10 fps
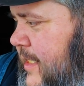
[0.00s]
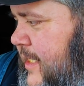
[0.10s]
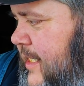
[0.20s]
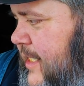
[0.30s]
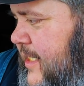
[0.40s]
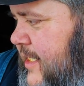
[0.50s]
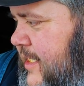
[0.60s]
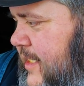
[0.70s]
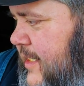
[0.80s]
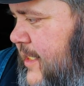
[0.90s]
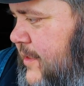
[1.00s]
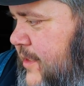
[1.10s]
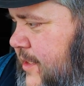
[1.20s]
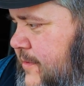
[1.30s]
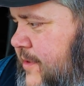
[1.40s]
did it just a little
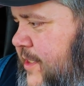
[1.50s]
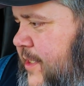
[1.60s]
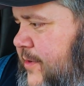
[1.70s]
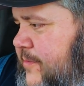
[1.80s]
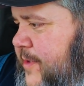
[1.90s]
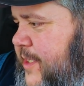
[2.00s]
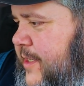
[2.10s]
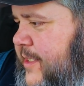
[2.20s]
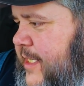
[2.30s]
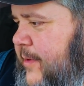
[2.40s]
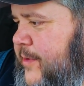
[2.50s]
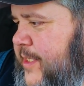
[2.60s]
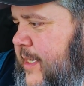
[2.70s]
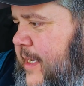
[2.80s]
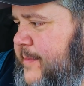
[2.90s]
too soon because
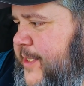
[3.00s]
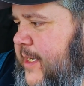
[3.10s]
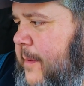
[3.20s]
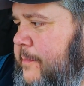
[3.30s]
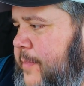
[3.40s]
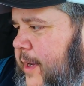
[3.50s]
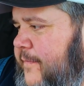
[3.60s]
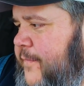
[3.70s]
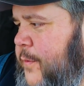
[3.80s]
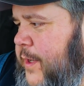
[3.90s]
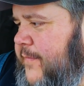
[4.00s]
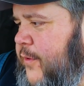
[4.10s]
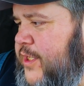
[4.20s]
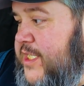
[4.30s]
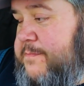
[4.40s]
I'm still above 40
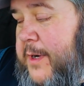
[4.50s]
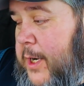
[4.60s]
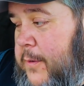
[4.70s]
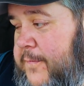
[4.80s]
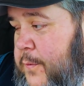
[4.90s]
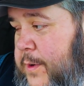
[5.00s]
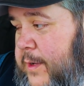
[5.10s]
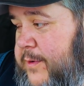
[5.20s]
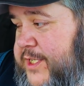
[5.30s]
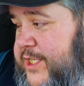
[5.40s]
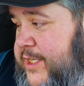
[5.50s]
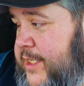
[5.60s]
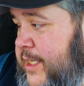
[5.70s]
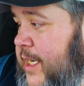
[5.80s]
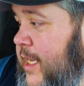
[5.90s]
versus below 40, which should
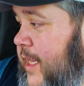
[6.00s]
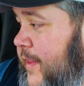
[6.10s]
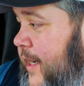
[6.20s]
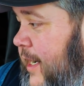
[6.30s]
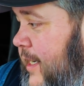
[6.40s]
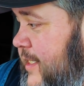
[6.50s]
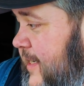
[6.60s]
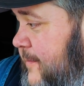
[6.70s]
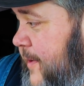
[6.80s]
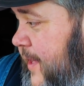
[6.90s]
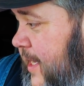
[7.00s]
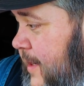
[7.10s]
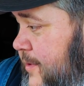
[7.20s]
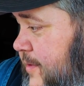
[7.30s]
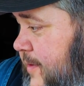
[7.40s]
have. There's giving me that
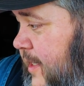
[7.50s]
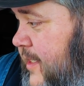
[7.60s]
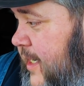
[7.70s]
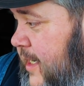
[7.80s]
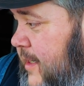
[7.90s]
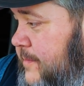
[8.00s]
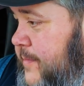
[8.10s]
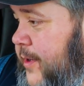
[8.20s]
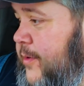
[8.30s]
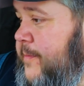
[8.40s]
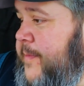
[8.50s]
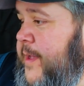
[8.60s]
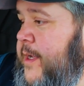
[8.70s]
option right there. Boom.